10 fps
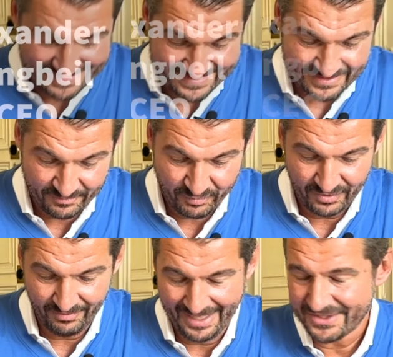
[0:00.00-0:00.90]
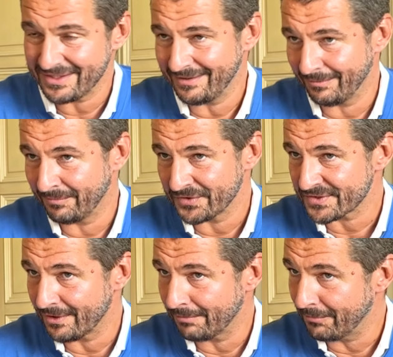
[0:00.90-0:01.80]
is actually almost
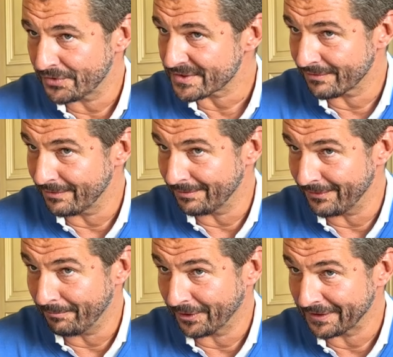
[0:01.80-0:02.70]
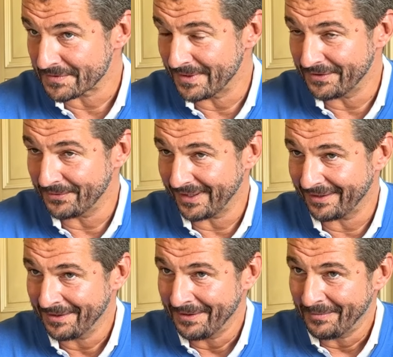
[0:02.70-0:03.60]
of the models we're doing
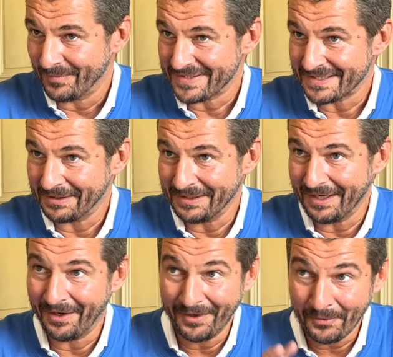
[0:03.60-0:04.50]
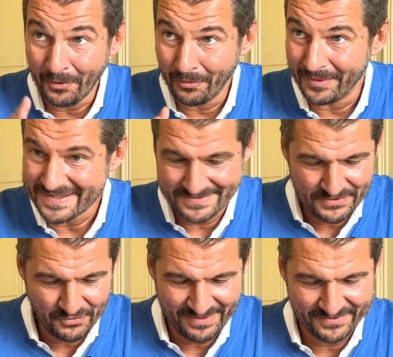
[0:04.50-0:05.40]
basically are always
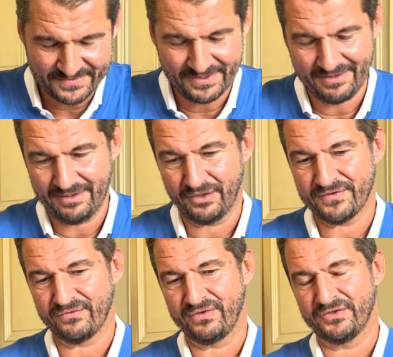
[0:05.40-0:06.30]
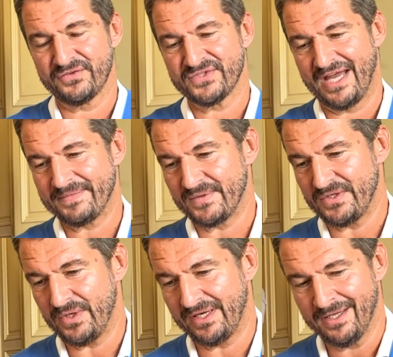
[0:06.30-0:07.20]
new, because we a lot of times we're
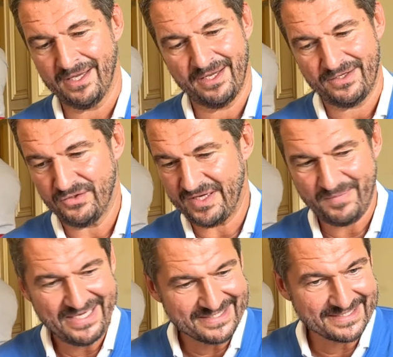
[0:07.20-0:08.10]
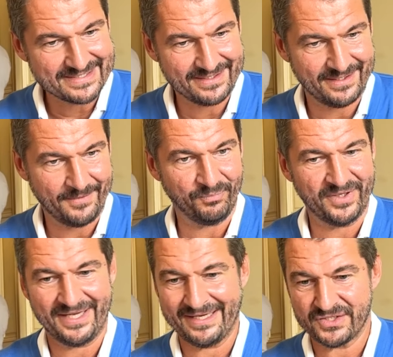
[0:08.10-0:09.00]
doing unique pieces.
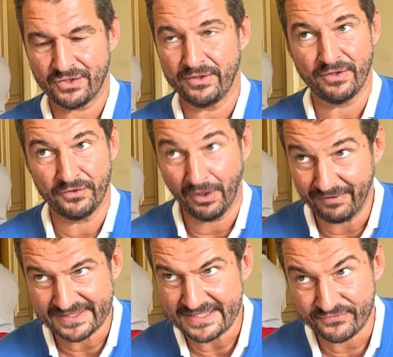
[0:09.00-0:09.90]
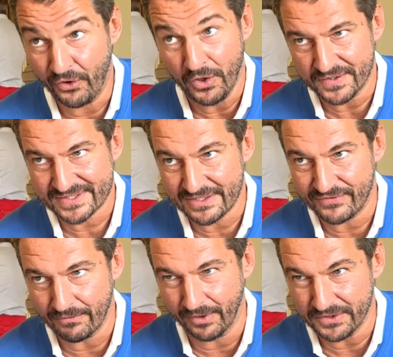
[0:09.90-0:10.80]
But I can show you the novelties first if
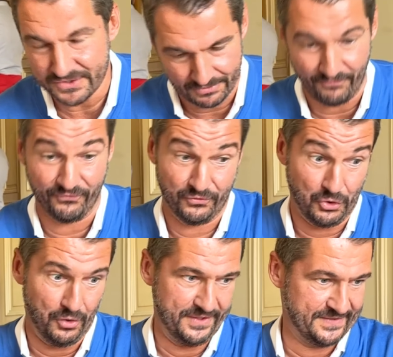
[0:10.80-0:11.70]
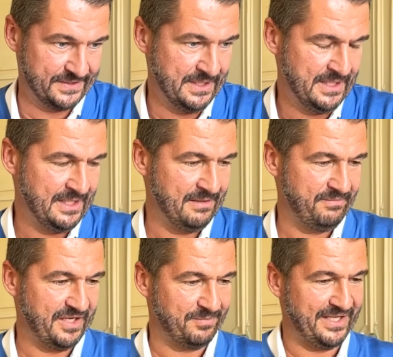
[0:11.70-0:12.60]
you want to, of course.
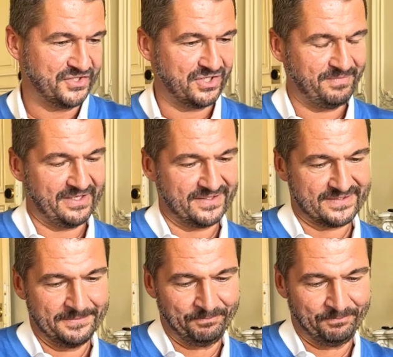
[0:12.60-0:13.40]
Big pleasure, because